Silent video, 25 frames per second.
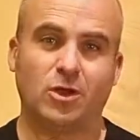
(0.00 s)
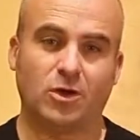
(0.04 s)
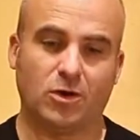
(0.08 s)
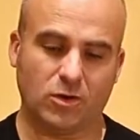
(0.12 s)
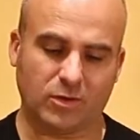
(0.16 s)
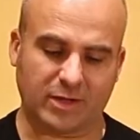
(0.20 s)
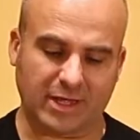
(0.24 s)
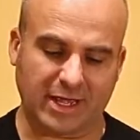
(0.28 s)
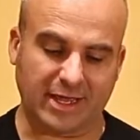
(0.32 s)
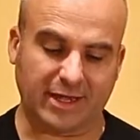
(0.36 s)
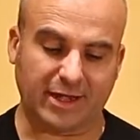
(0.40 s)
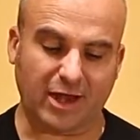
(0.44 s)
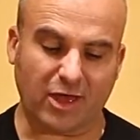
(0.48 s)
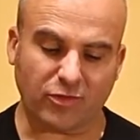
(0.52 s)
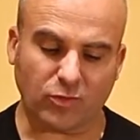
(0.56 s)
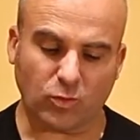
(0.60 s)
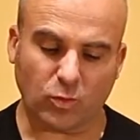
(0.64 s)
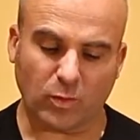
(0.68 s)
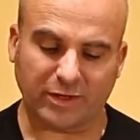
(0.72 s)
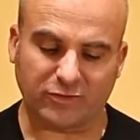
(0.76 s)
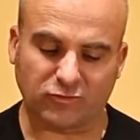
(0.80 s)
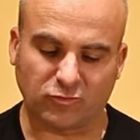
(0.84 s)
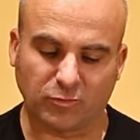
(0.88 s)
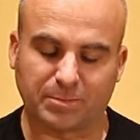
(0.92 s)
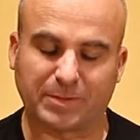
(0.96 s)
Okay, another
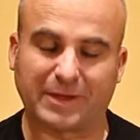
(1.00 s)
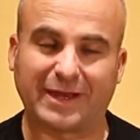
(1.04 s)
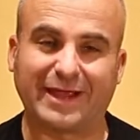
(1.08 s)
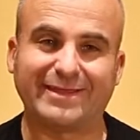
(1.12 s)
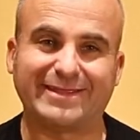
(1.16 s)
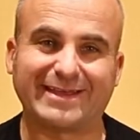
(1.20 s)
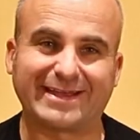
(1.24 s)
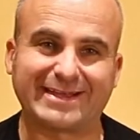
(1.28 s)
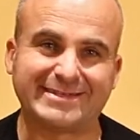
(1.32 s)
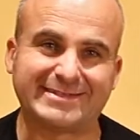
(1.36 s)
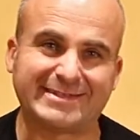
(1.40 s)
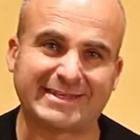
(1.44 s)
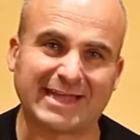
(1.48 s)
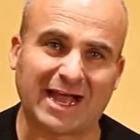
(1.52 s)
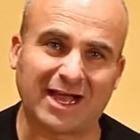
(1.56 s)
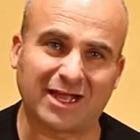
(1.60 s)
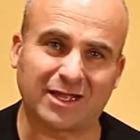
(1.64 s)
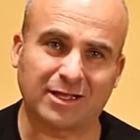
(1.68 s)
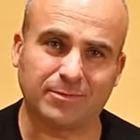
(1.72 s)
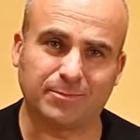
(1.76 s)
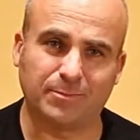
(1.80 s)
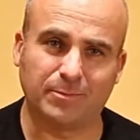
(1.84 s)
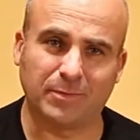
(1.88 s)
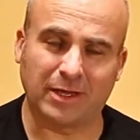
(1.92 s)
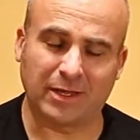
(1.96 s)
way to play the
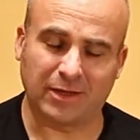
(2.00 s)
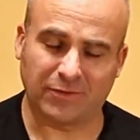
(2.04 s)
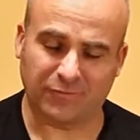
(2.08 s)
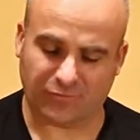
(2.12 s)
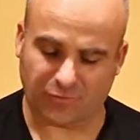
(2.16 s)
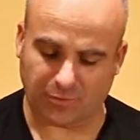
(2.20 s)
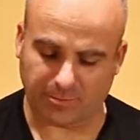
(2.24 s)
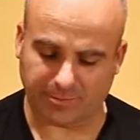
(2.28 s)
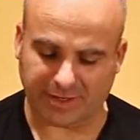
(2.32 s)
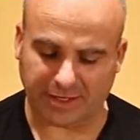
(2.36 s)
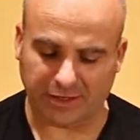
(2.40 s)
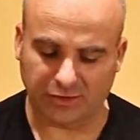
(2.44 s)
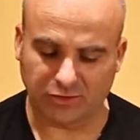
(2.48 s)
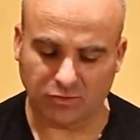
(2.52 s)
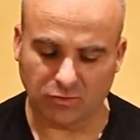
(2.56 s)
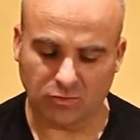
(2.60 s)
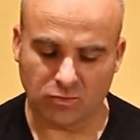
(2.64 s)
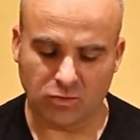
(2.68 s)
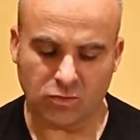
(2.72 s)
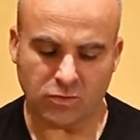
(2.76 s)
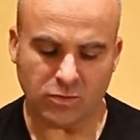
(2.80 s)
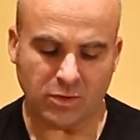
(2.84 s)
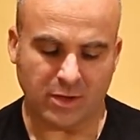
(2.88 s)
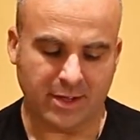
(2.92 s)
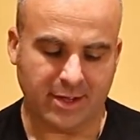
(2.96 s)
KTAK from
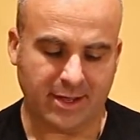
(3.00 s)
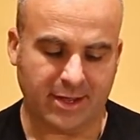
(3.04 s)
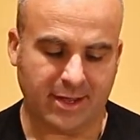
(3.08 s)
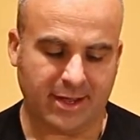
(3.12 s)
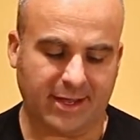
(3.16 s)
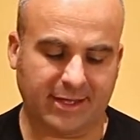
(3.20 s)
Can-Do